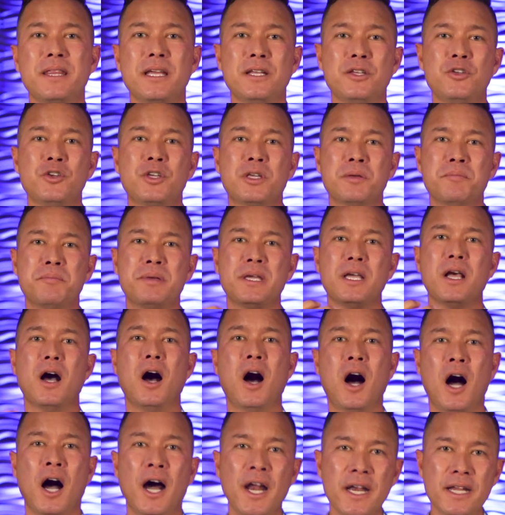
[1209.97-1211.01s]
that you can be
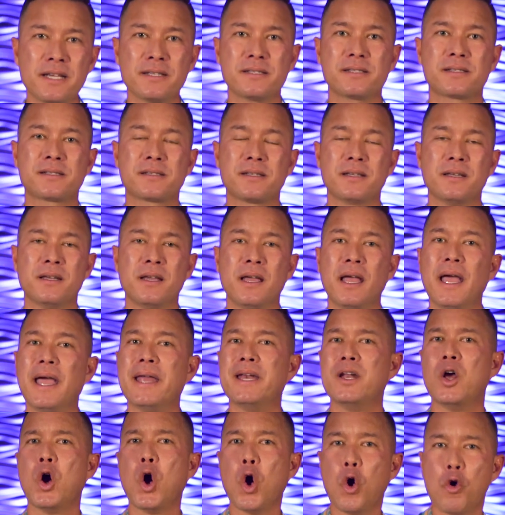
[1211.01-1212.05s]
honest
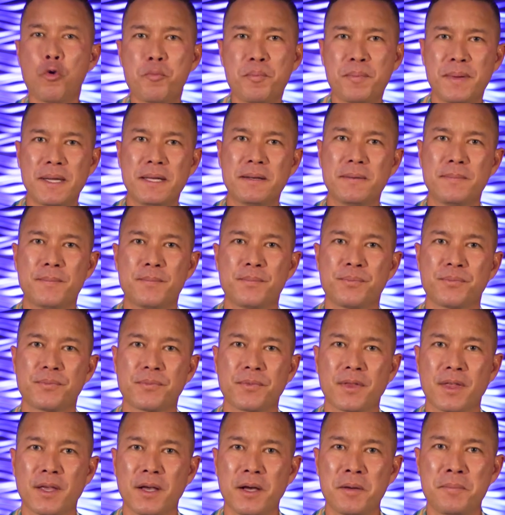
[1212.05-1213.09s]
and open
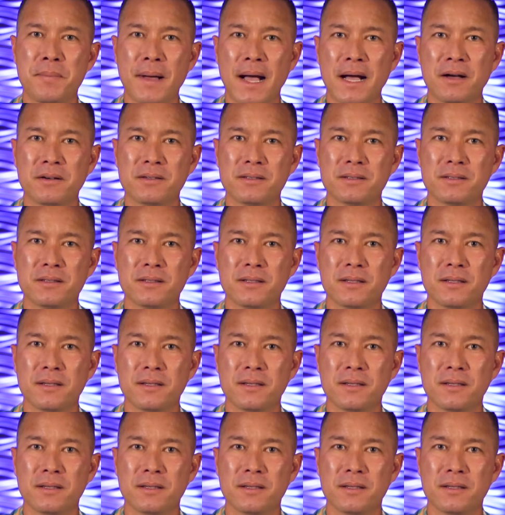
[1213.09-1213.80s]
about.